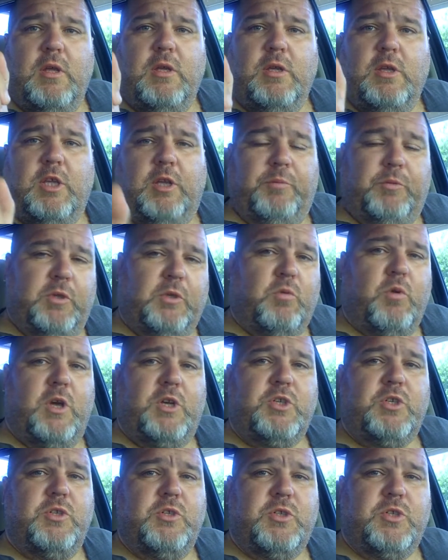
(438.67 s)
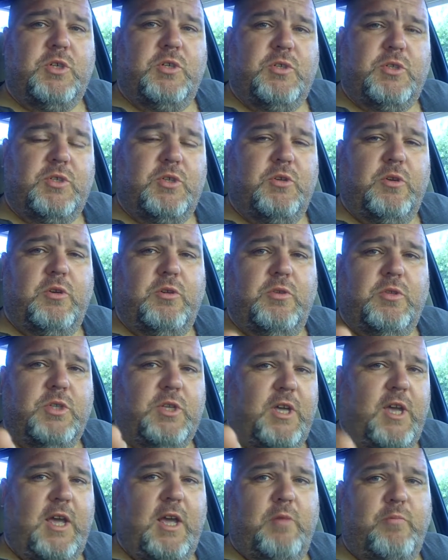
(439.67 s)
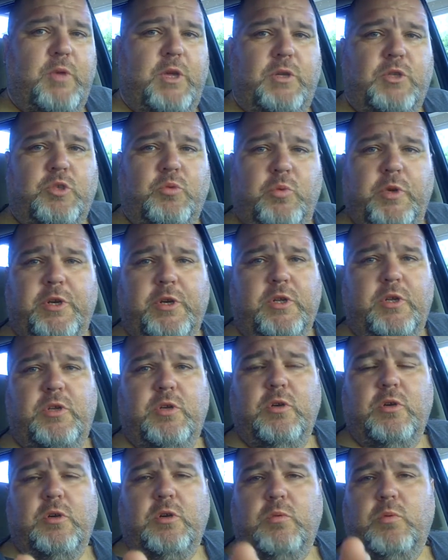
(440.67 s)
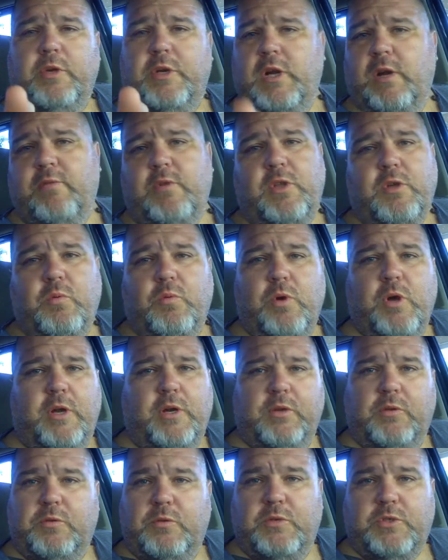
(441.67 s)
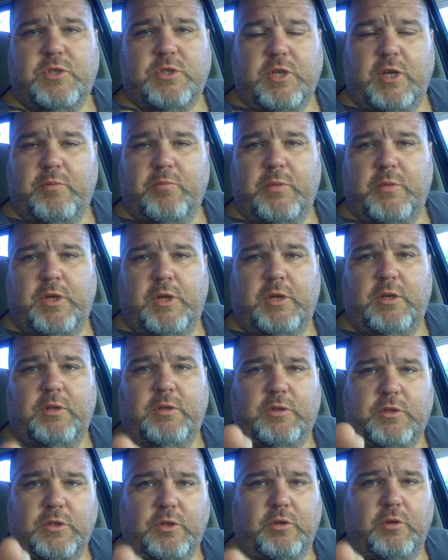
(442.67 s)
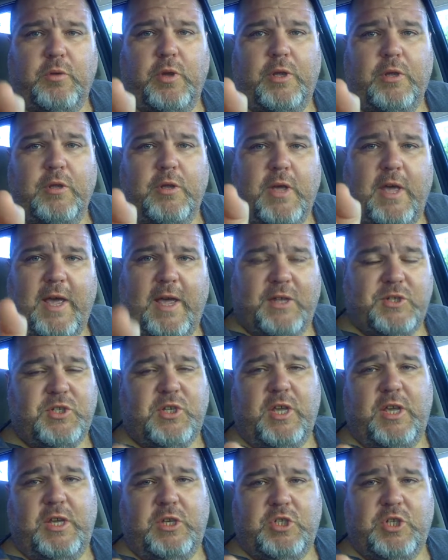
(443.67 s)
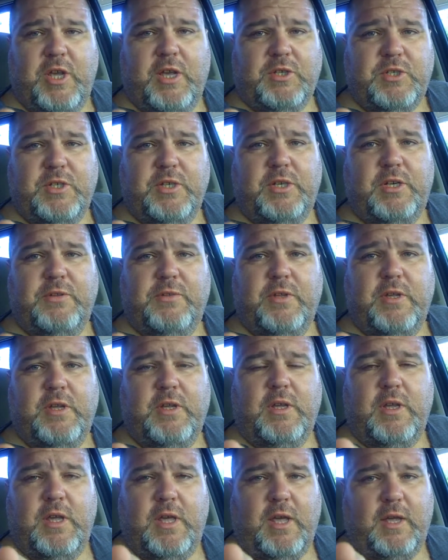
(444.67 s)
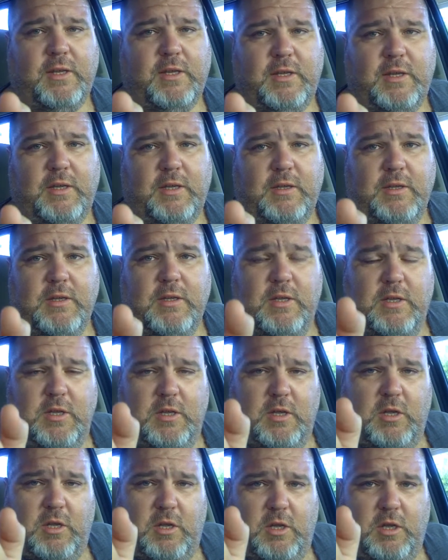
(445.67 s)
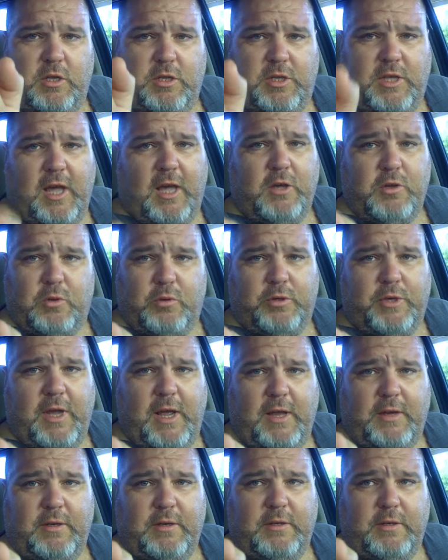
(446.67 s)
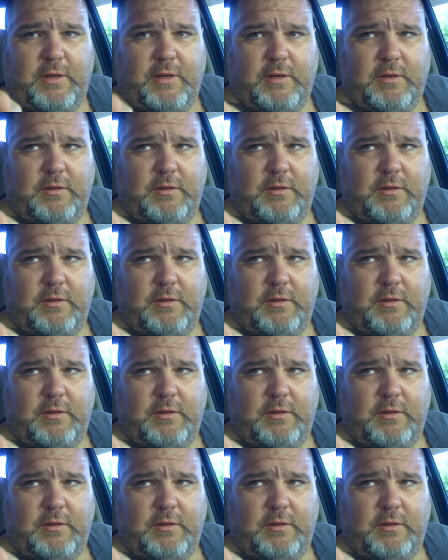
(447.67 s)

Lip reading: Keep the questions, concerns, comments, ridicule, whatever you want to send me to Ask Ajax Anything at yahoo.com.